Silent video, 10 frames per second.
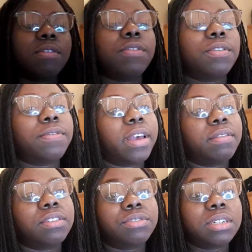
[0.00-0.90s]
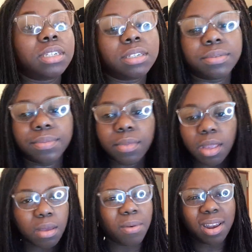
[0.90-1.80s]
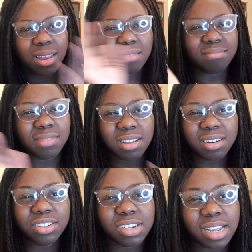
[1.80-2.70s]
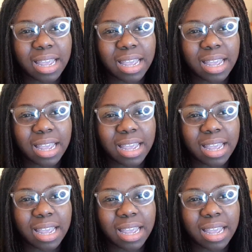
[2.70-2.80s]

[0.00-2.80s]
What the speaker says: DO5 is really good for any conditioner,